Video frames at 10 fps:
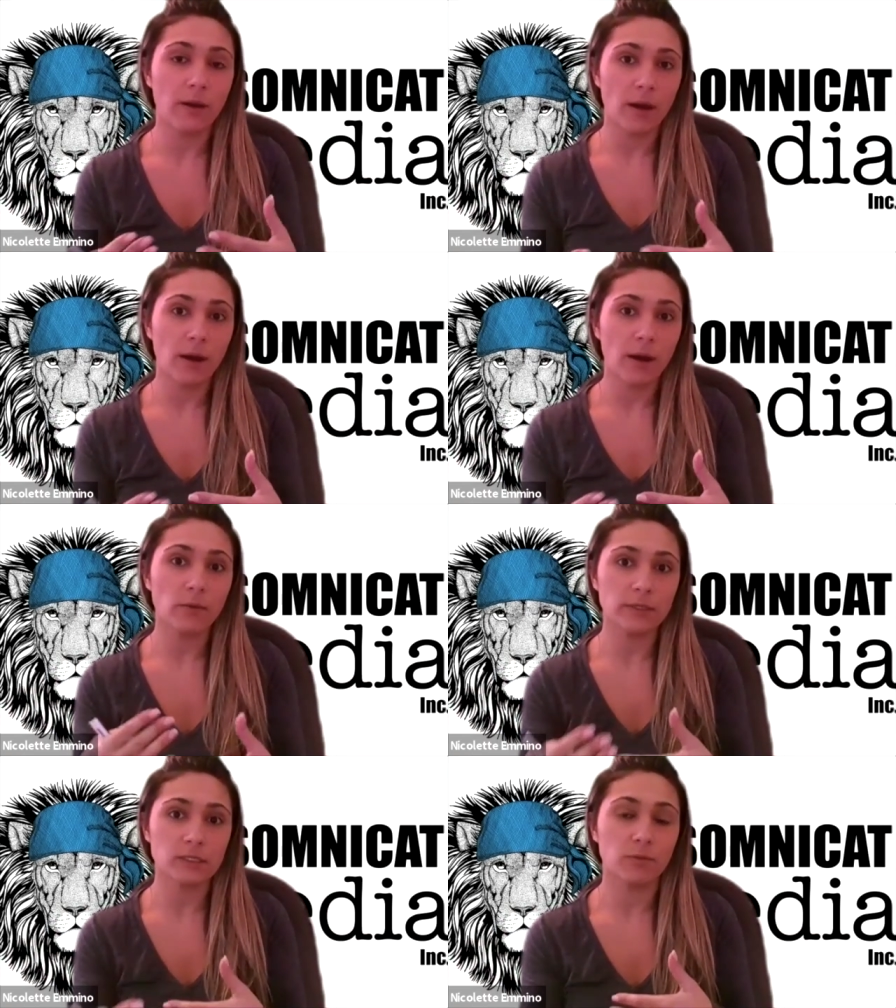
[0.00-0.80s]
how are we
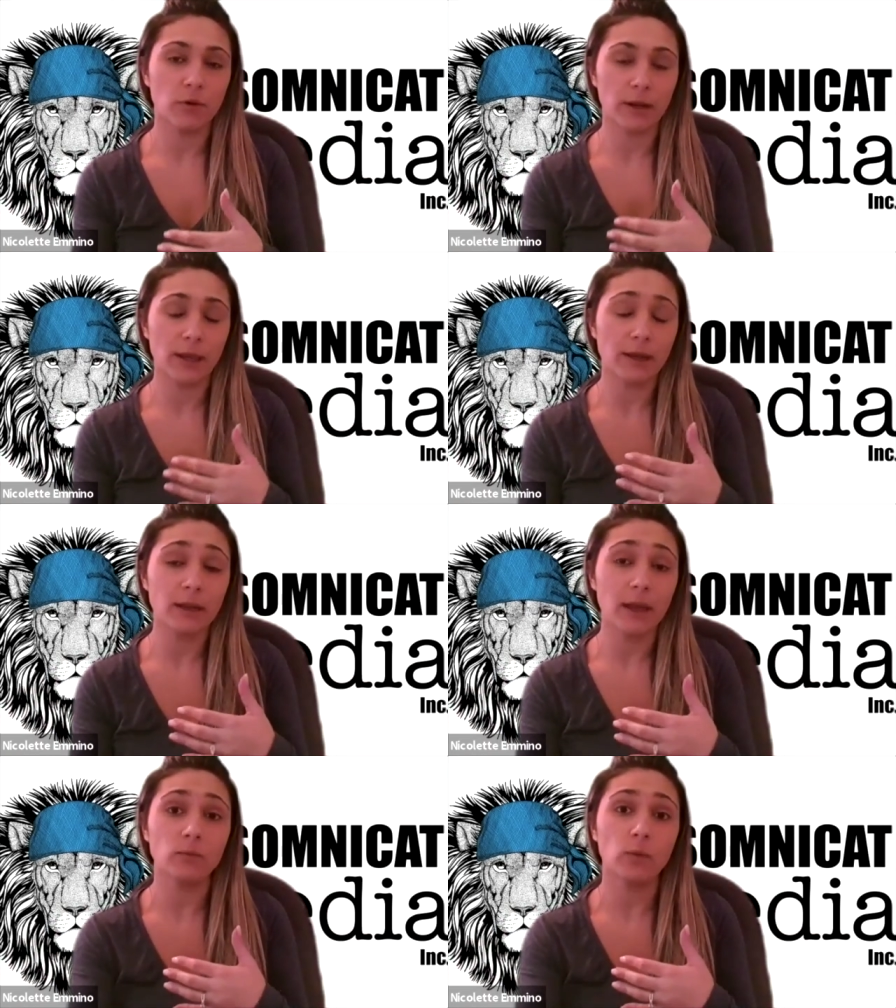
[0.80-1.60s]
supporting and
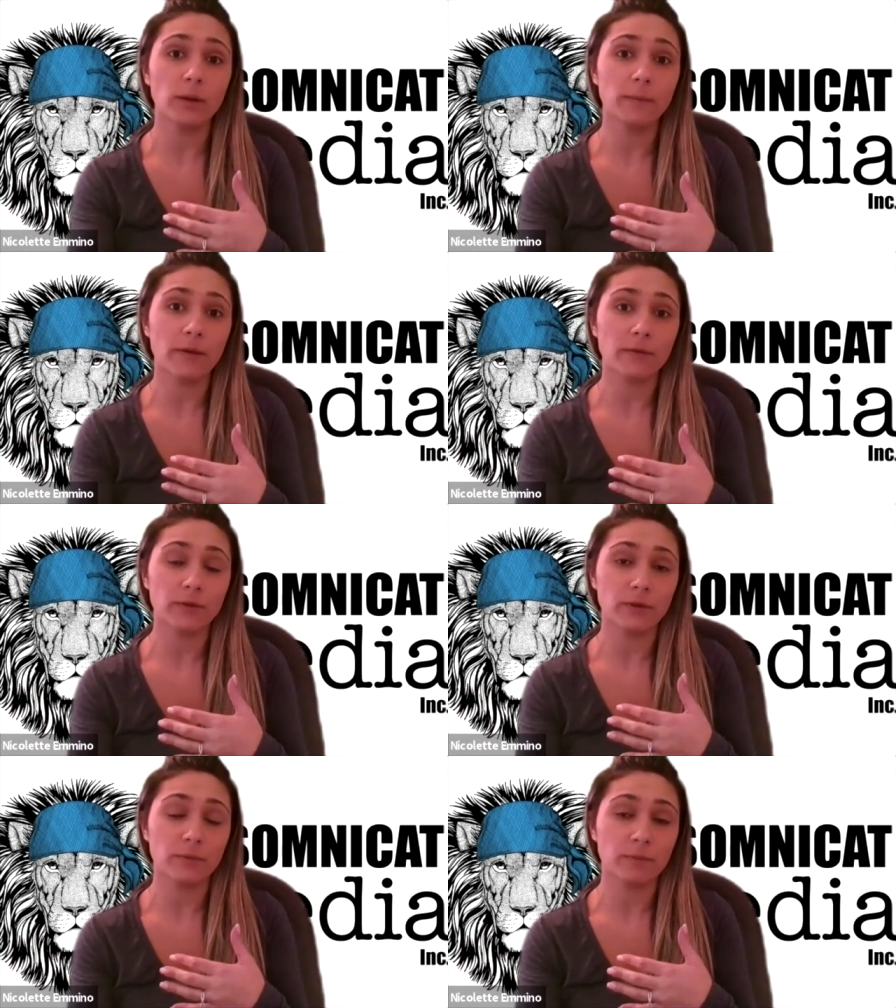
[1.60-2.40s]
and what about
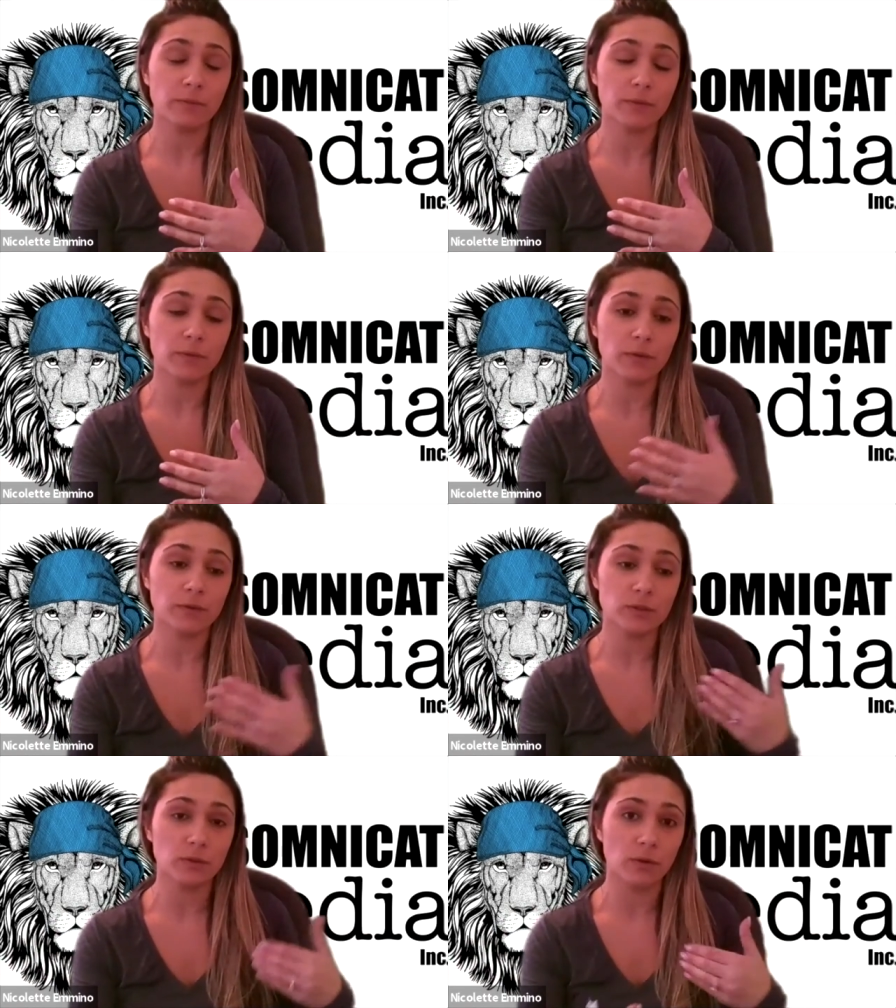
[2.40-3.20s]
the those
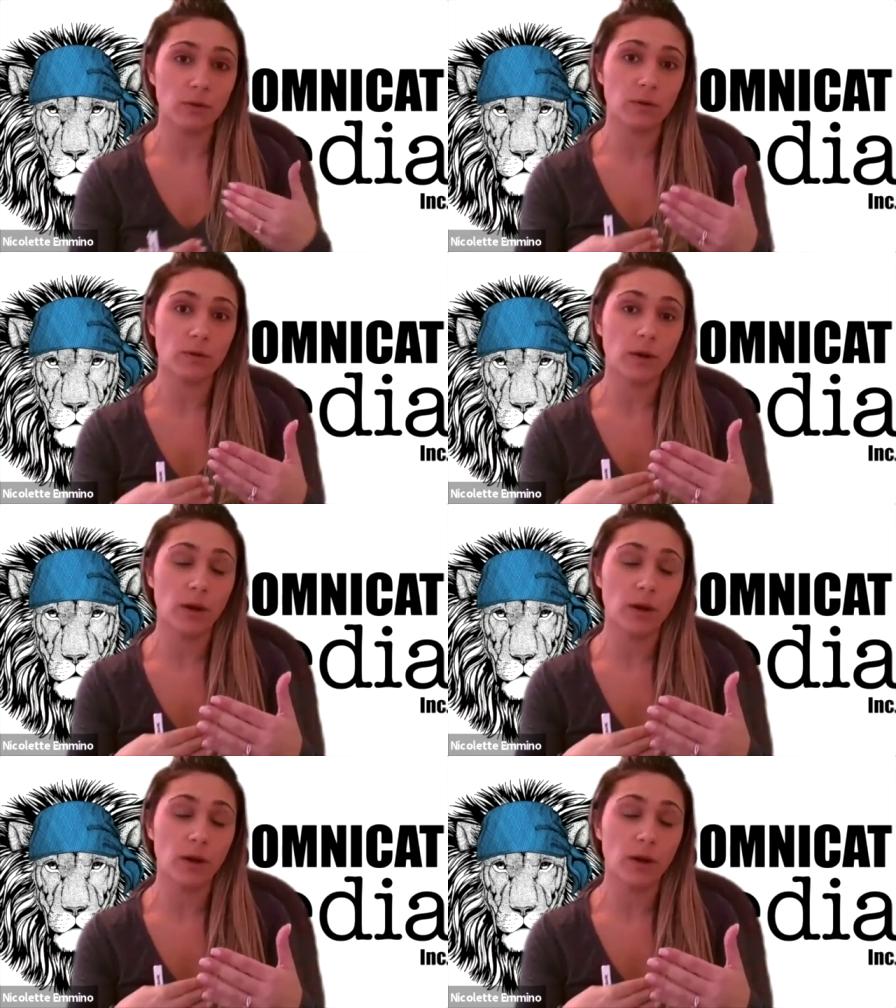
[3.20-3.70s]
who are